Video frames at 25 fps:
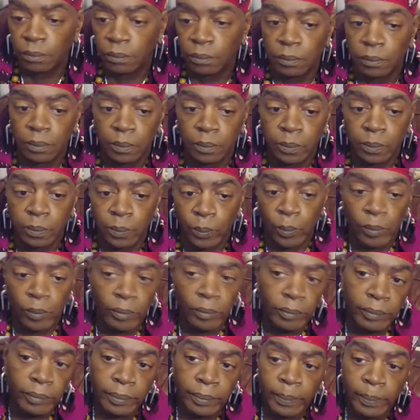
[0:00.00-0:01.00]
Greetings
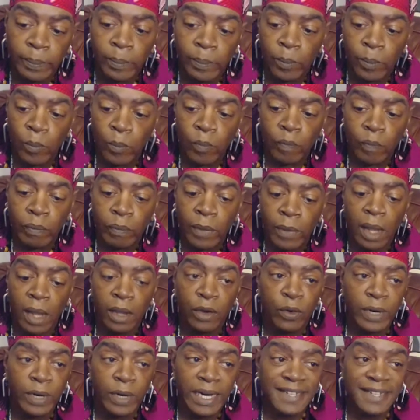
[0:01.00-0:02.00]
again.
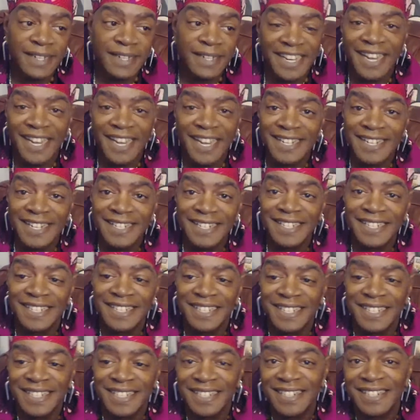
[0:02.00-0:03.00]
Another edition of
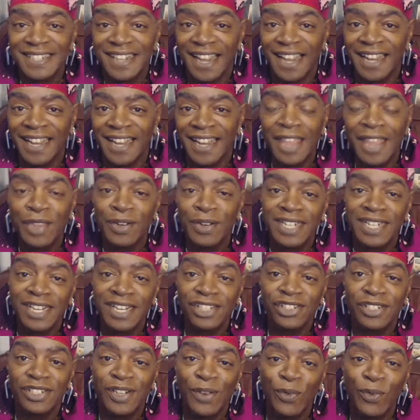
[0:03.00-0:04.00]
Revolutionary
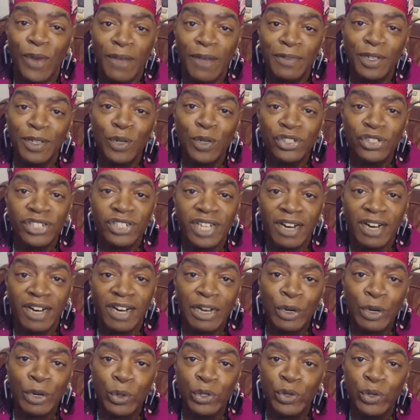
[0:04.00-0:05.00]
Hoodoo, New Orleans
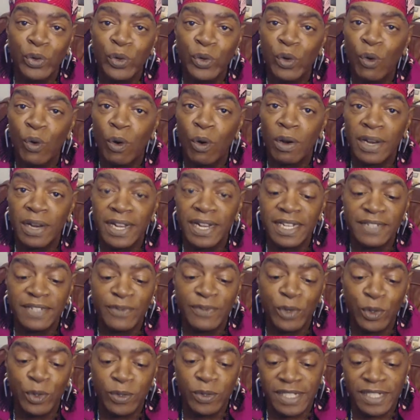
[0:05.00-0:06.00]
Voodoo Secrets and
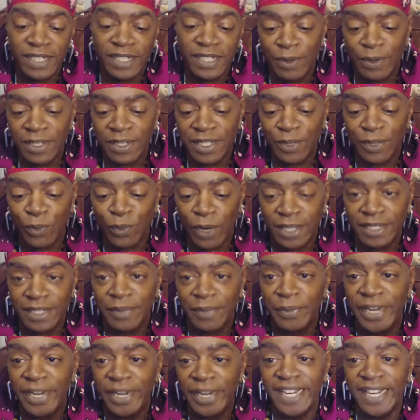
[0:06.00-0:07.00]
Recipes.
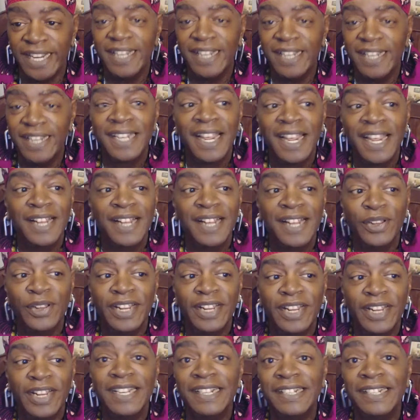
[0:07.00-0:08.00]
So this is
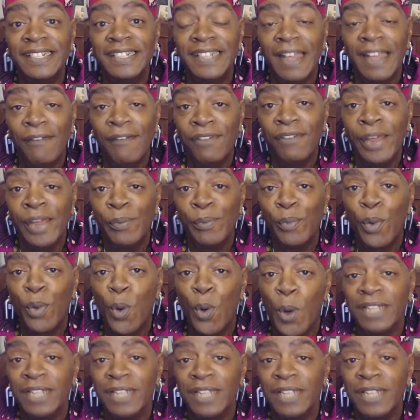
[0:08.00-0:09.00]

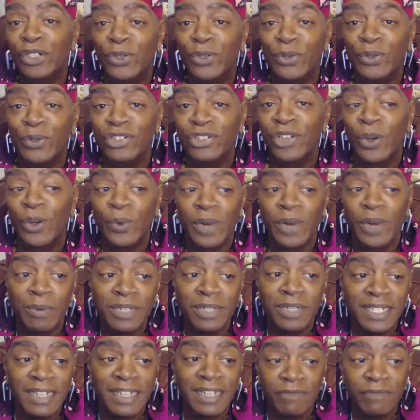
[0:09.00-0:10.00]
show number
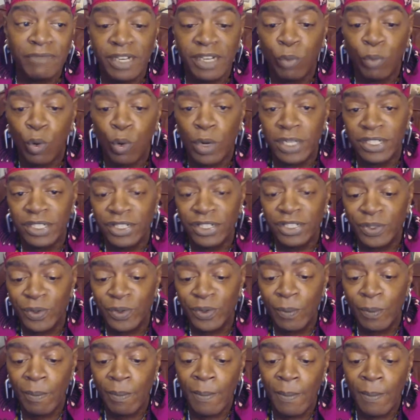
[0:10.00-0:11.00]
70.2.